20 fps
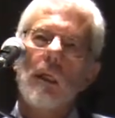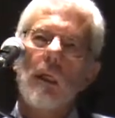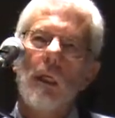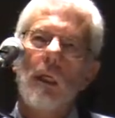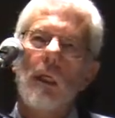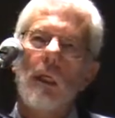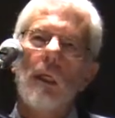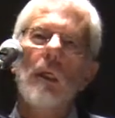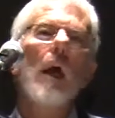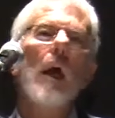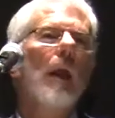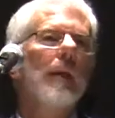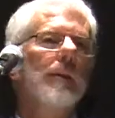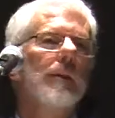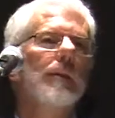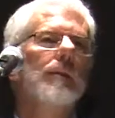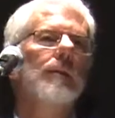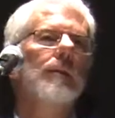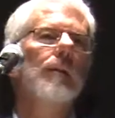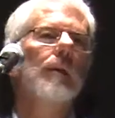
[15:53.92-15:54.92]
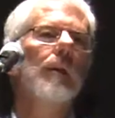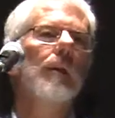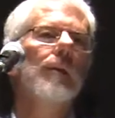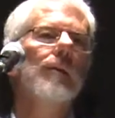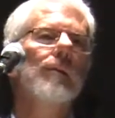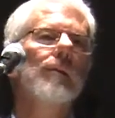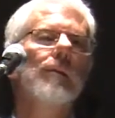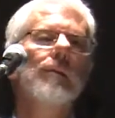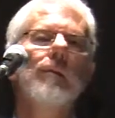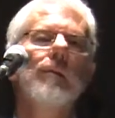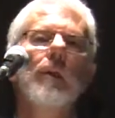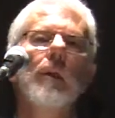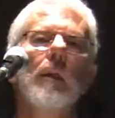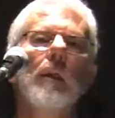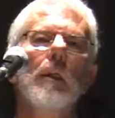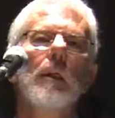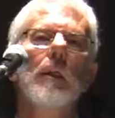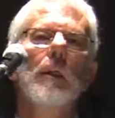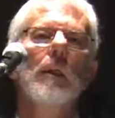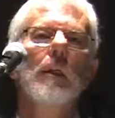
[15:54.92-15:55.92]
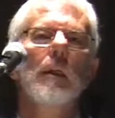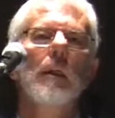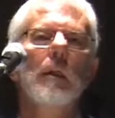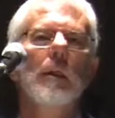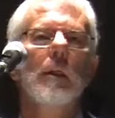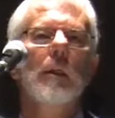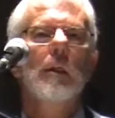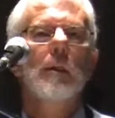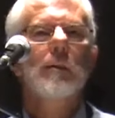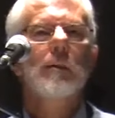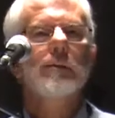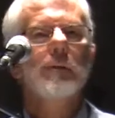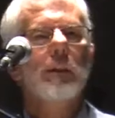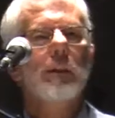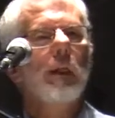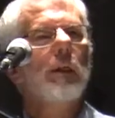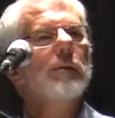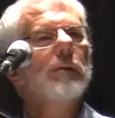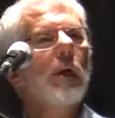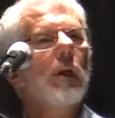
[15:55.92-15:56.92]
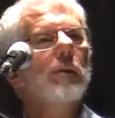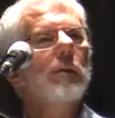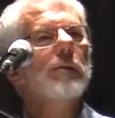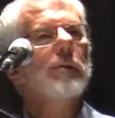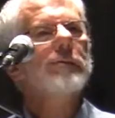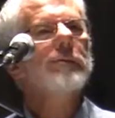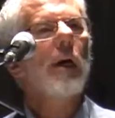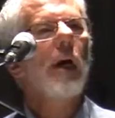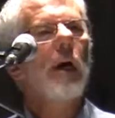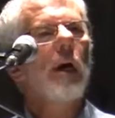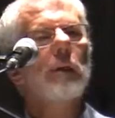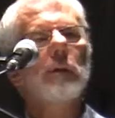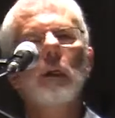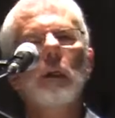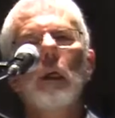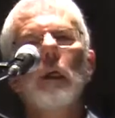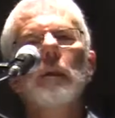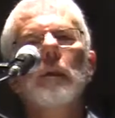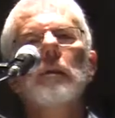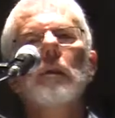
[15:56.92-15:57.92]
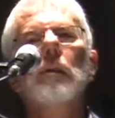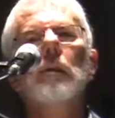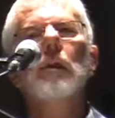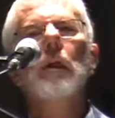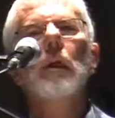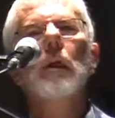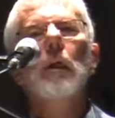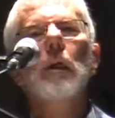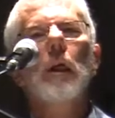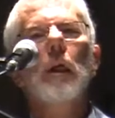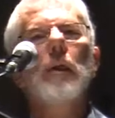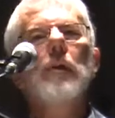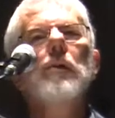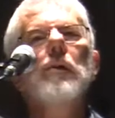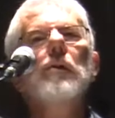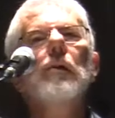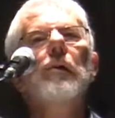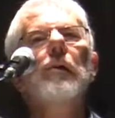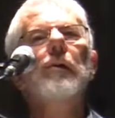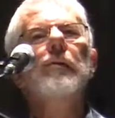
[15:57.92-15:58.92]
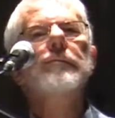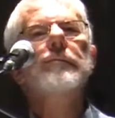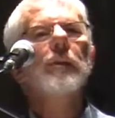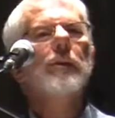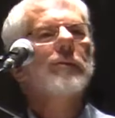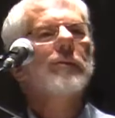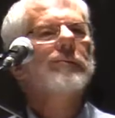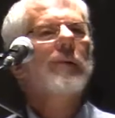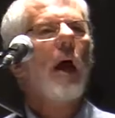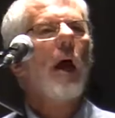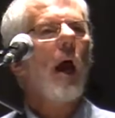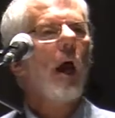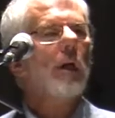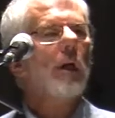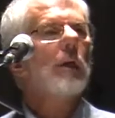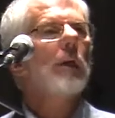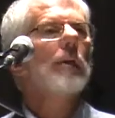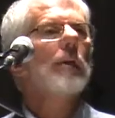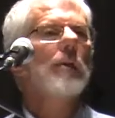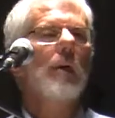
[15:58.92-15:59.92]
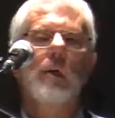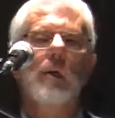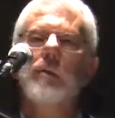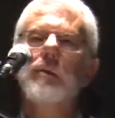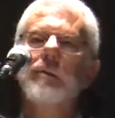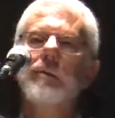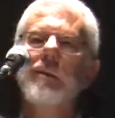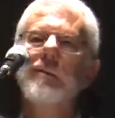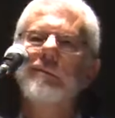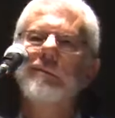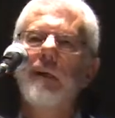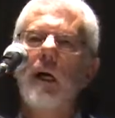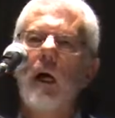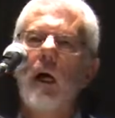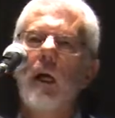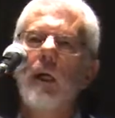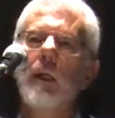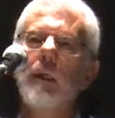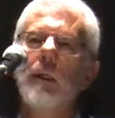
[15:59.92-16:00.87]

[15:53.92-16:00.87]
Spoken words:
he understood it, because he wrote about the enormous paradox we find